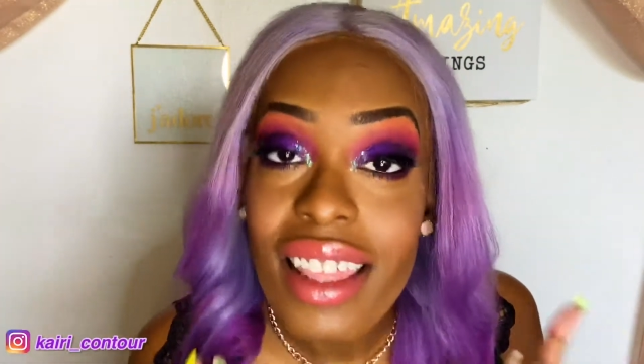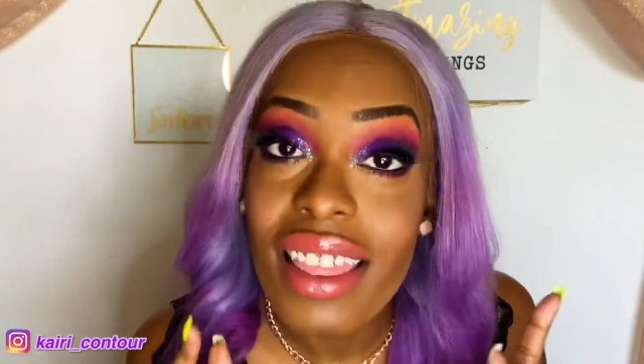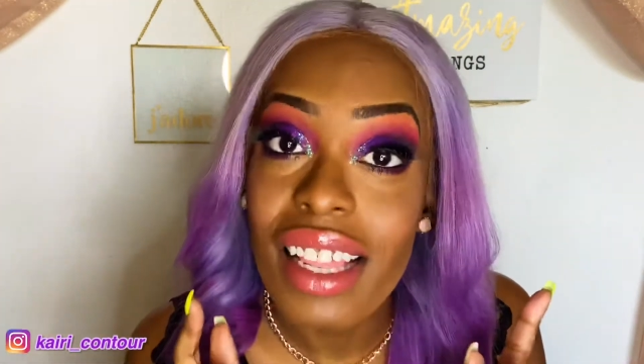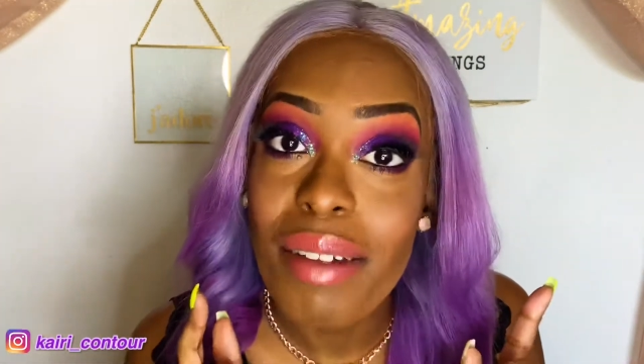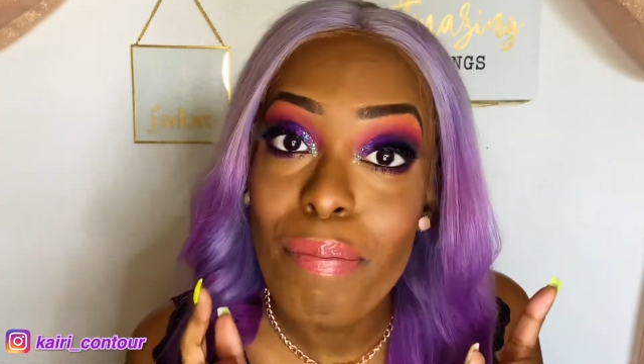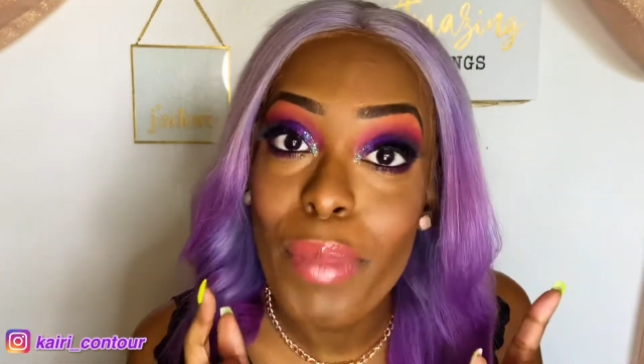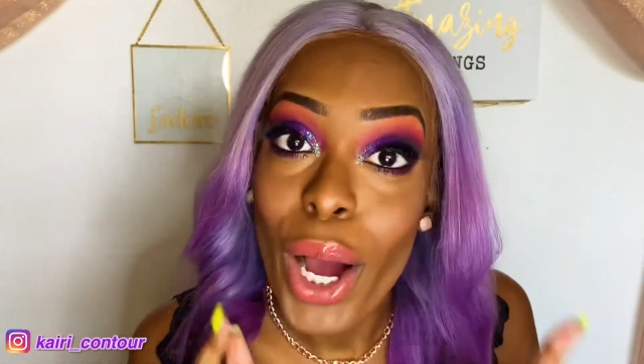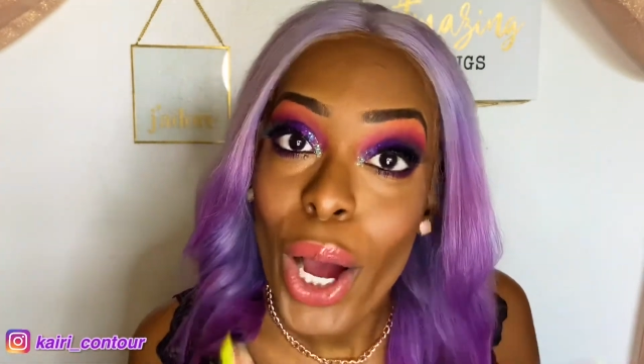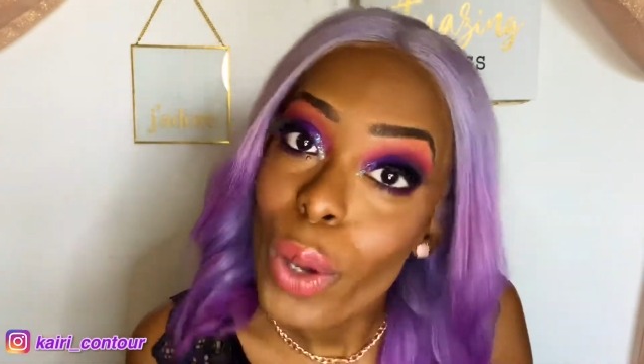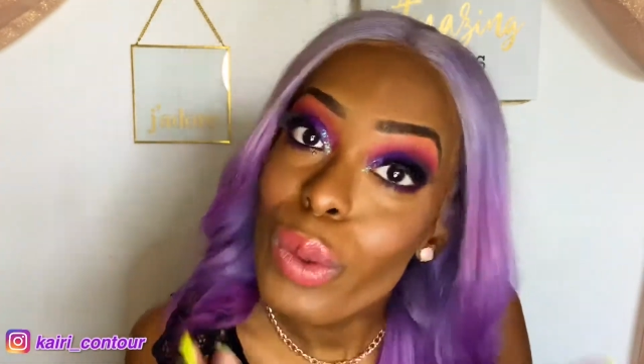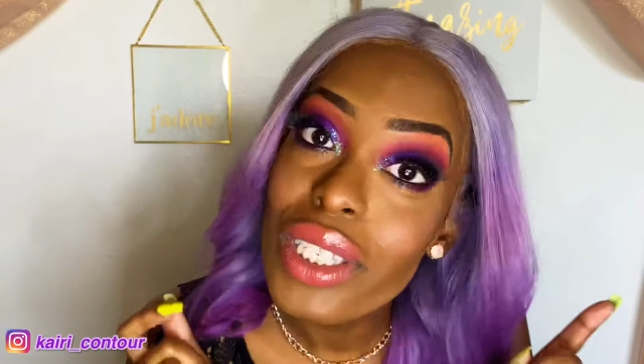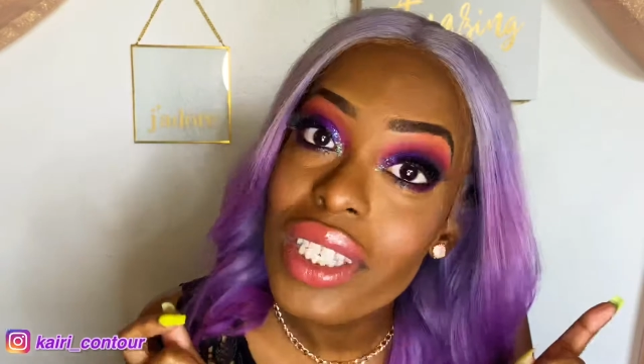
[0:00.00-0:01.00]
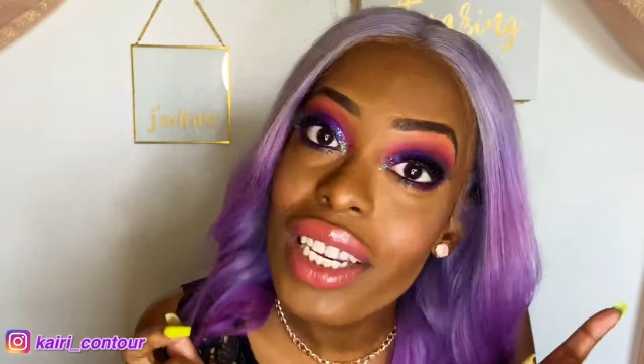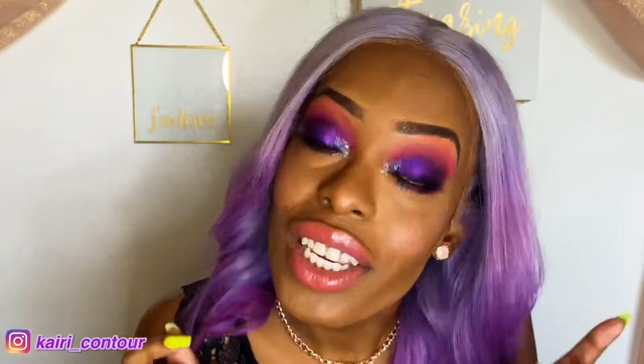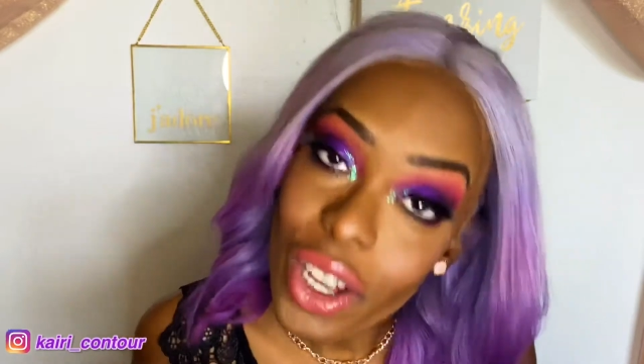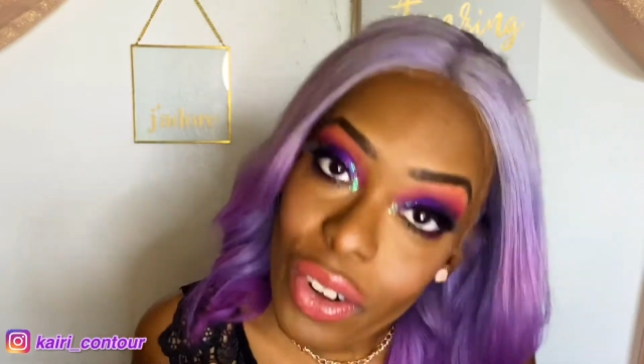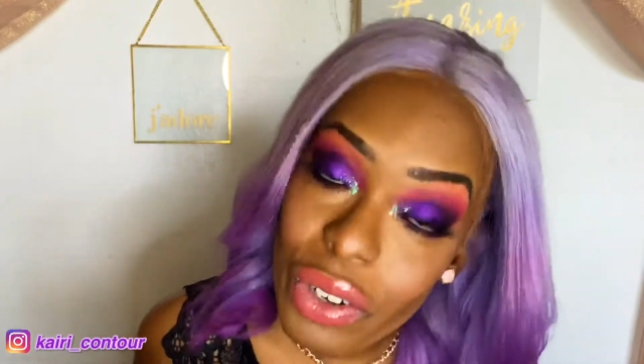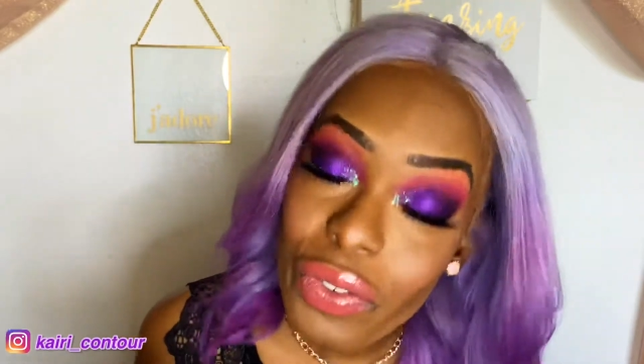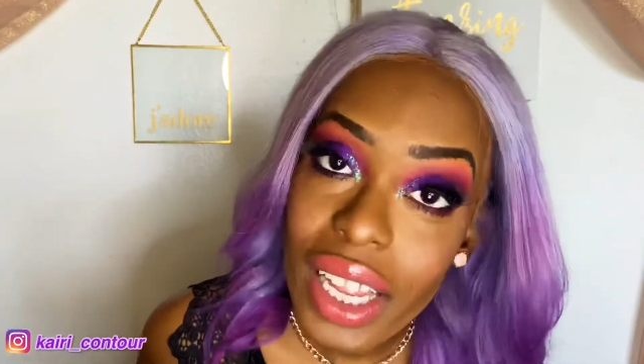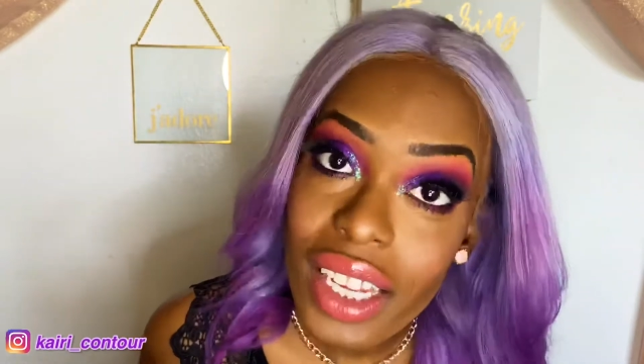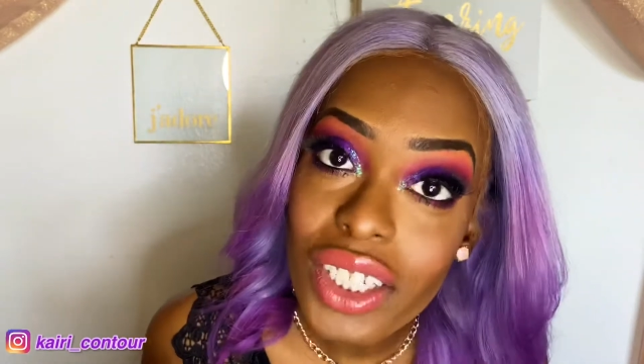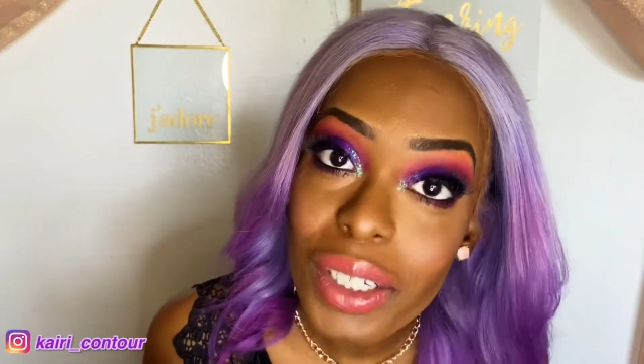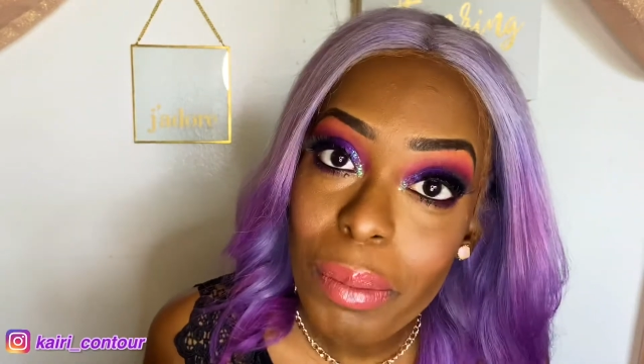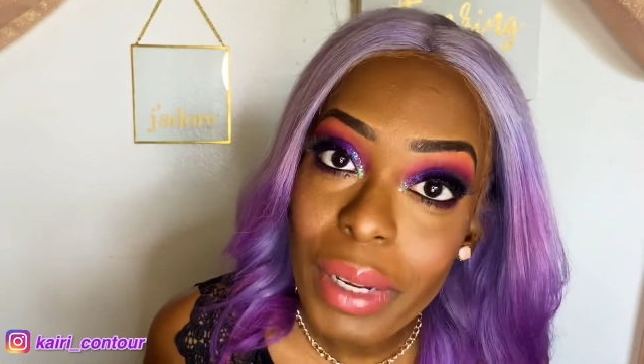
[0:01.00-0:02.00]
the post
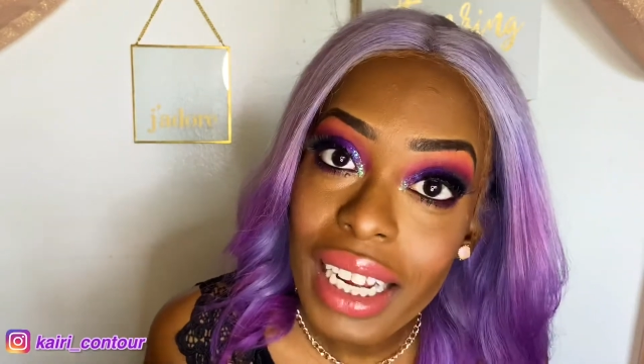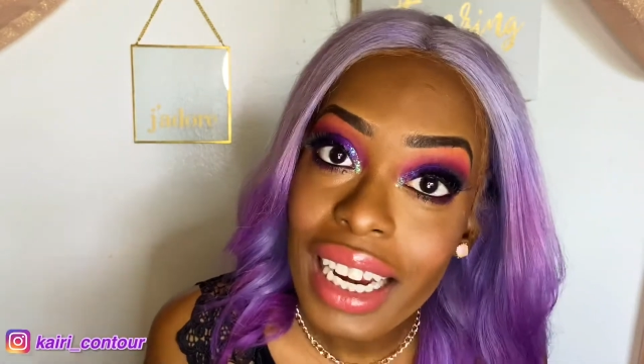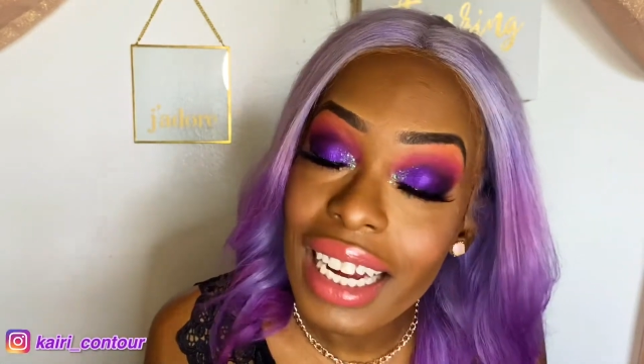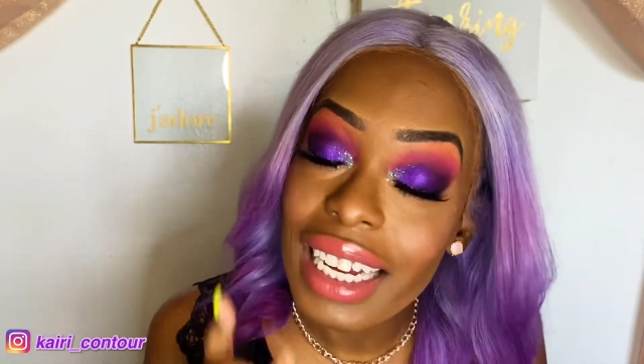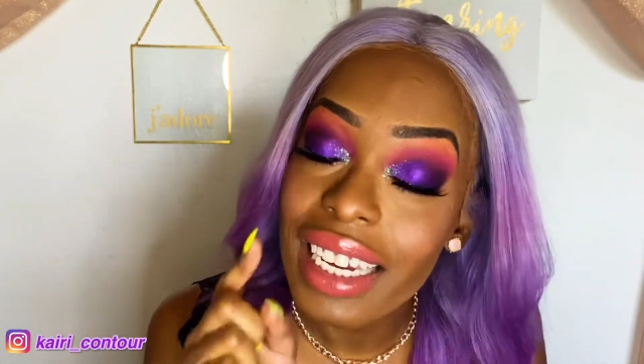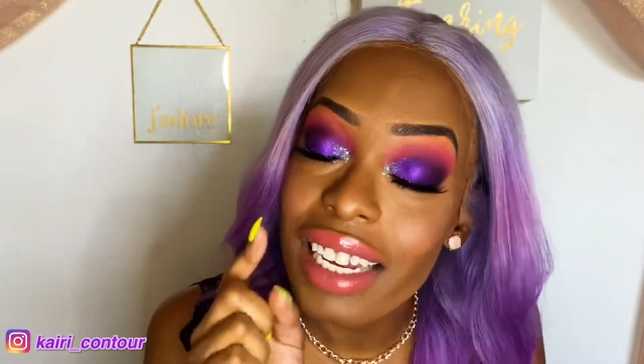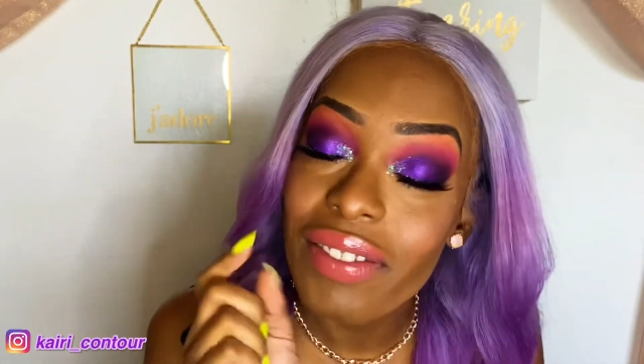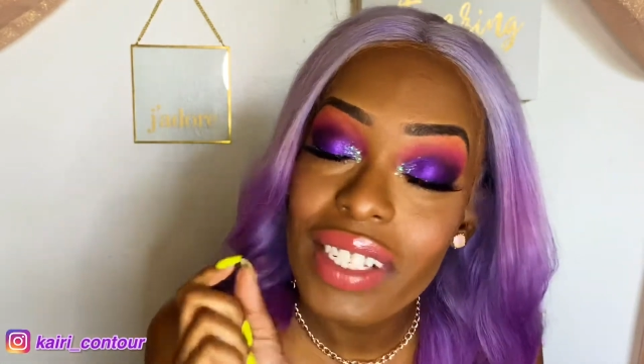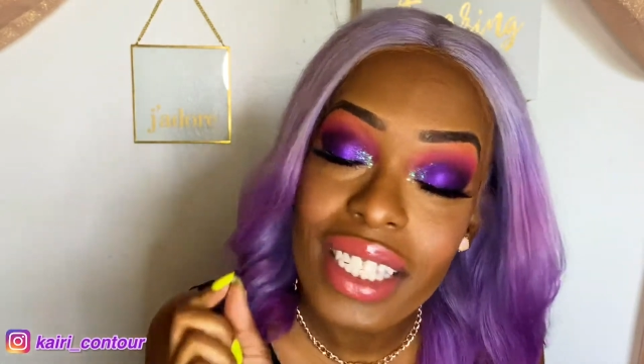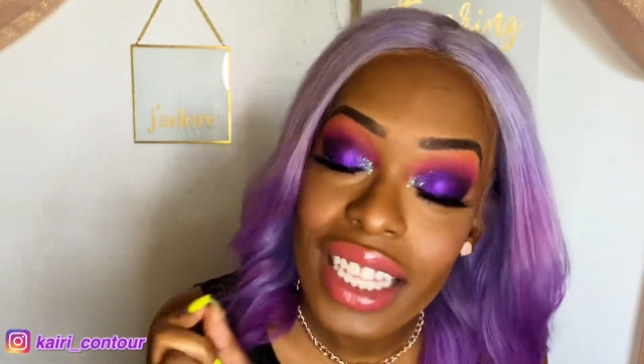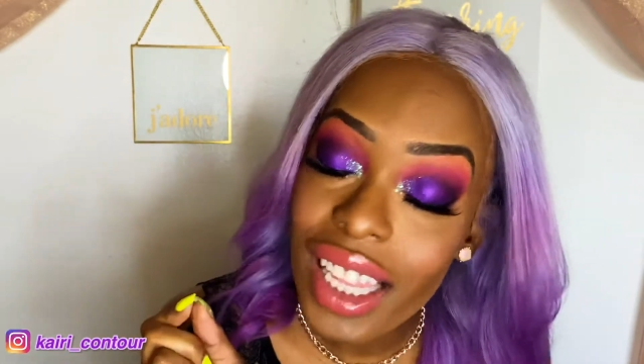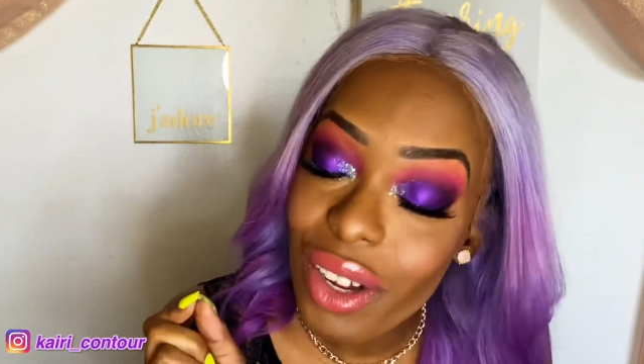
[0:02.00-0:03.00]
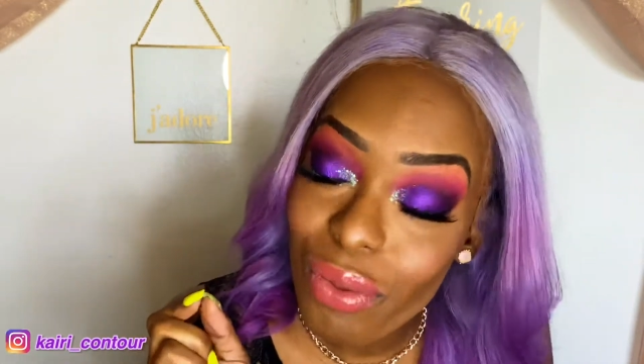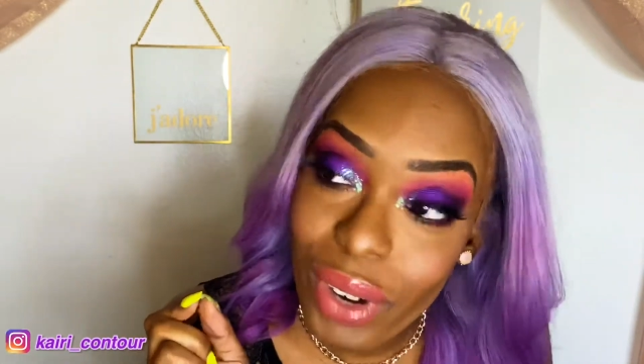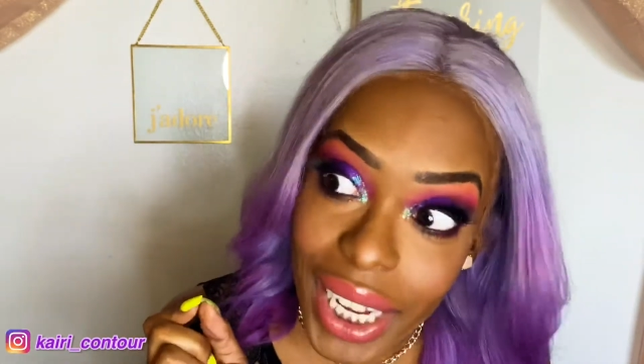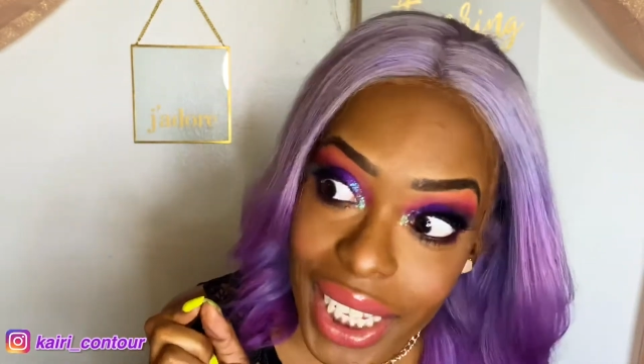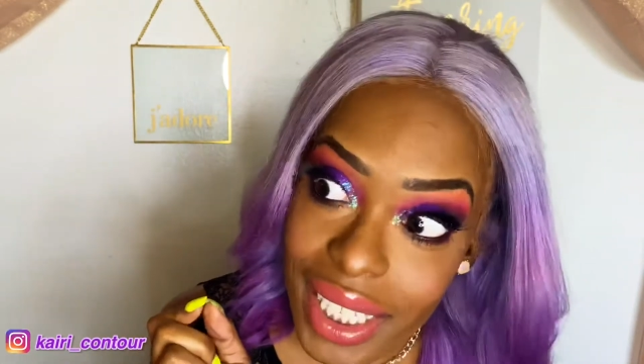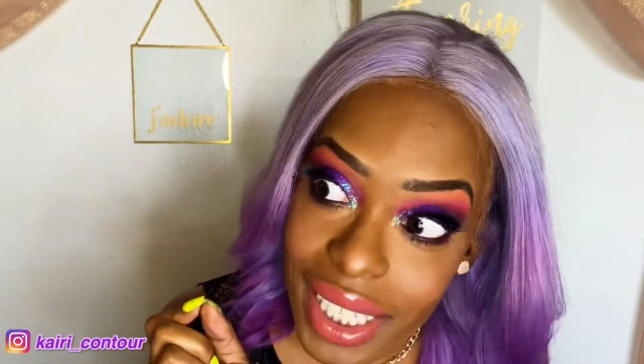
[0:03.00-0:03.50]
notification button. I can never say that right.